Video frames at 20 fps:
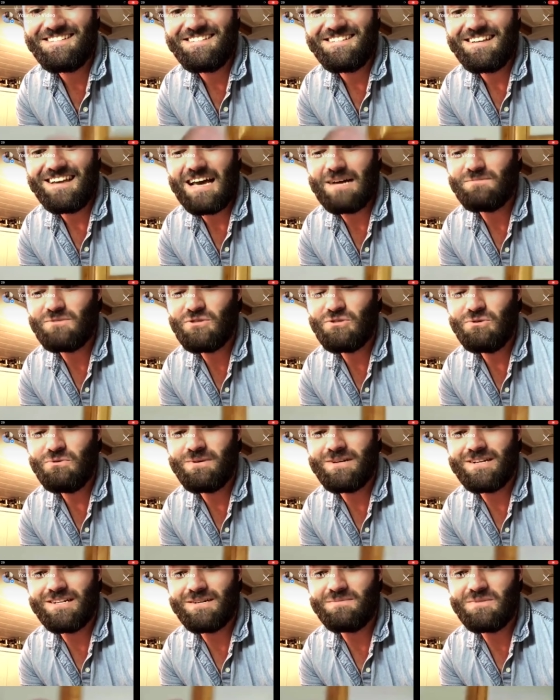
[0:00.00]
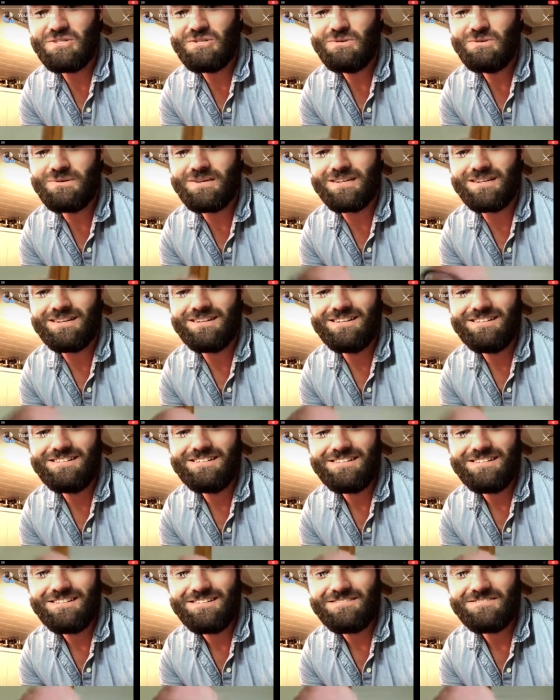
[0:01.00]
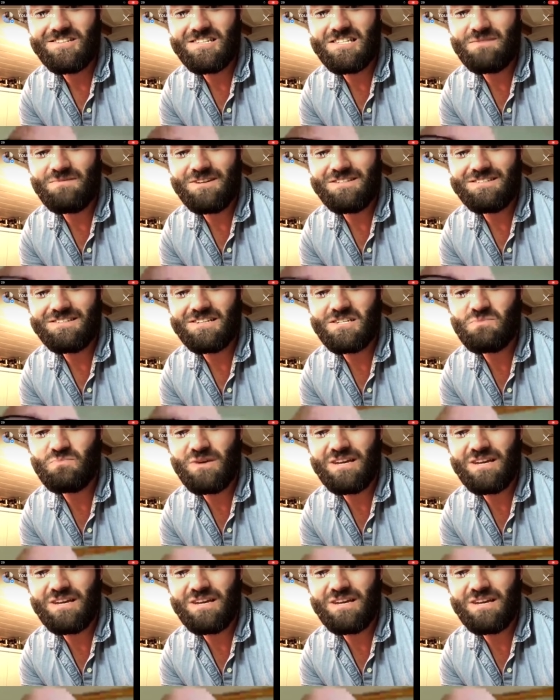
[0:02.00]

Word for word: I'm doing. I'm doing. How's, how's my